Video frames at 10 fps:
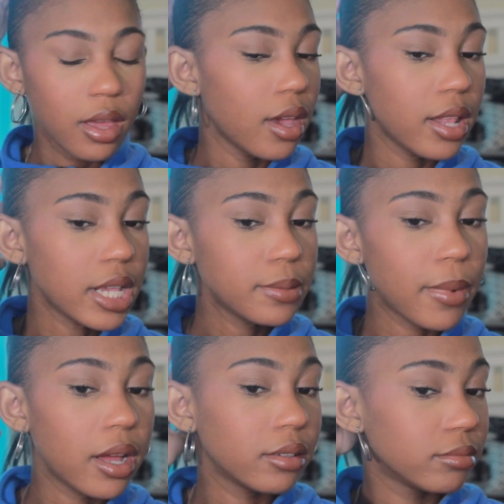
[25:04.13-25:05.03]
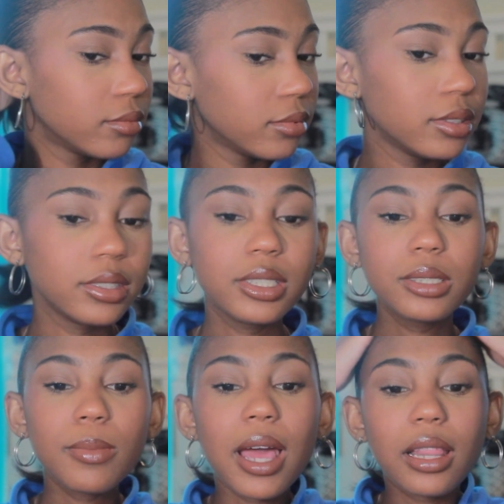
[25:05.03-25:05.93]
And that's
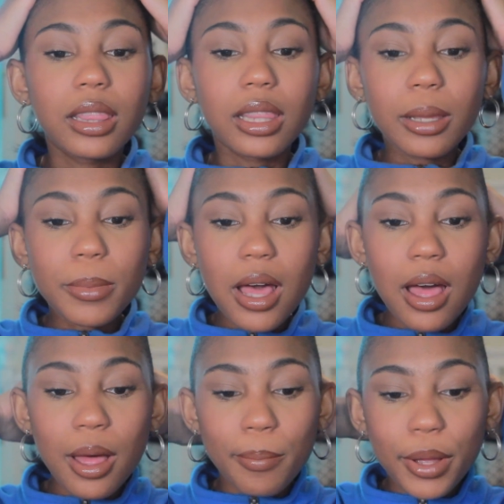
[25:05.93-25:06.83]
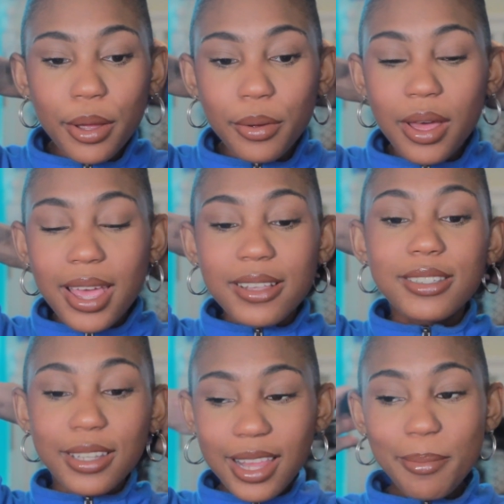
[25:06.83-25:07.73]
my look combo.
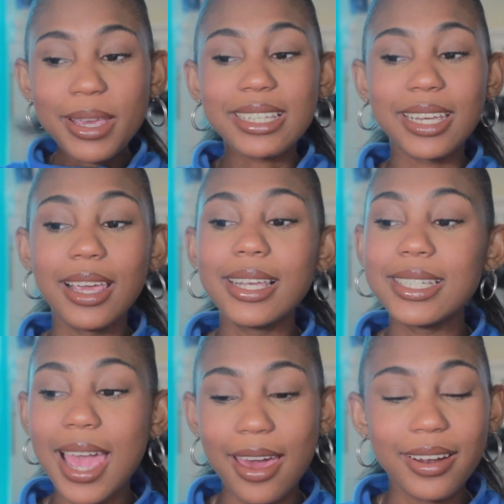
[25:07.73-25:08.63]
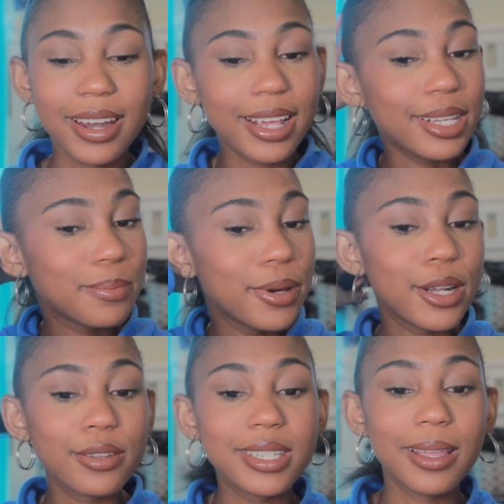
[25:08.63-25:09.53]
So let me change out of this, put
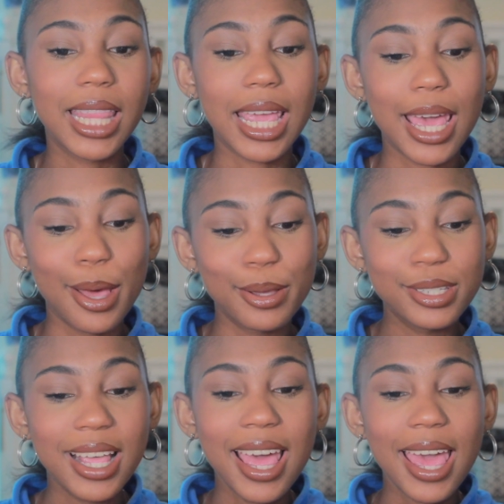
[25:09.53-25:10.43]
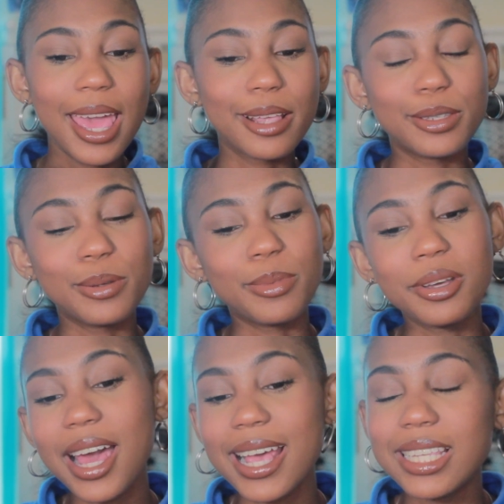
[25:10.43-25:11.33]
on something else, and zoom you
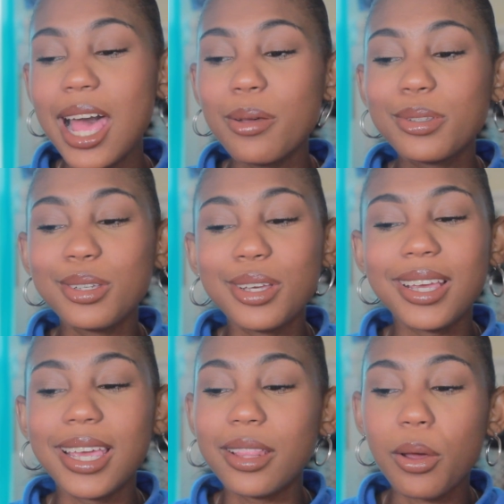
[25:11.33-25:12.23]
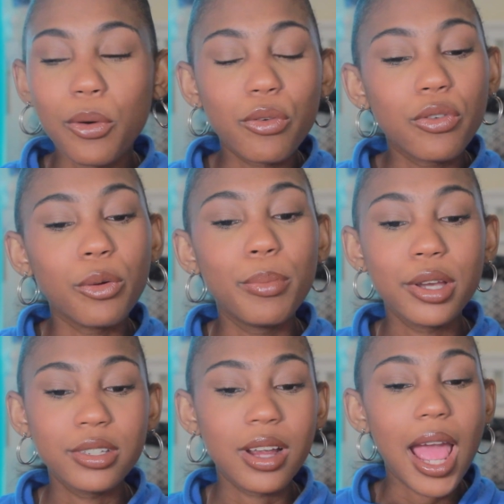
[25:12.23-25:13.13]
guys out so you can get the whole full
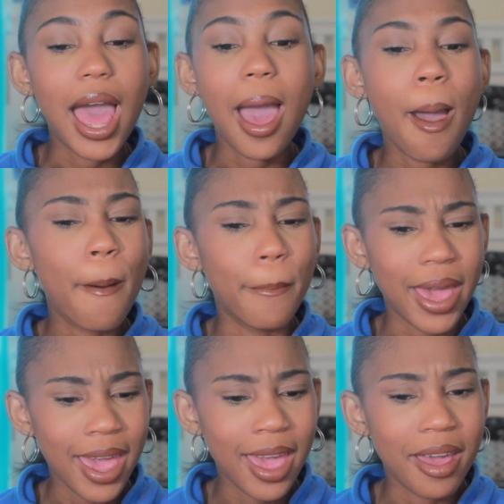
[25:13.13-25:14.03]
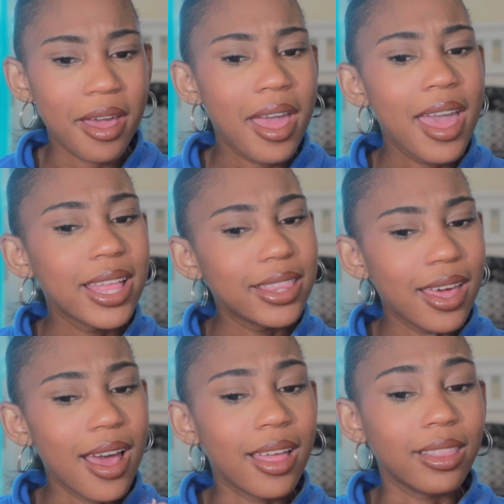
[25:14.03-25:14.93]
picture of how bad
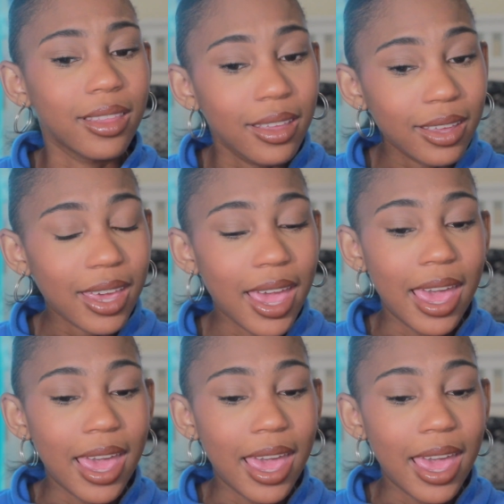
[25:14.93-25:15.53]
that I look.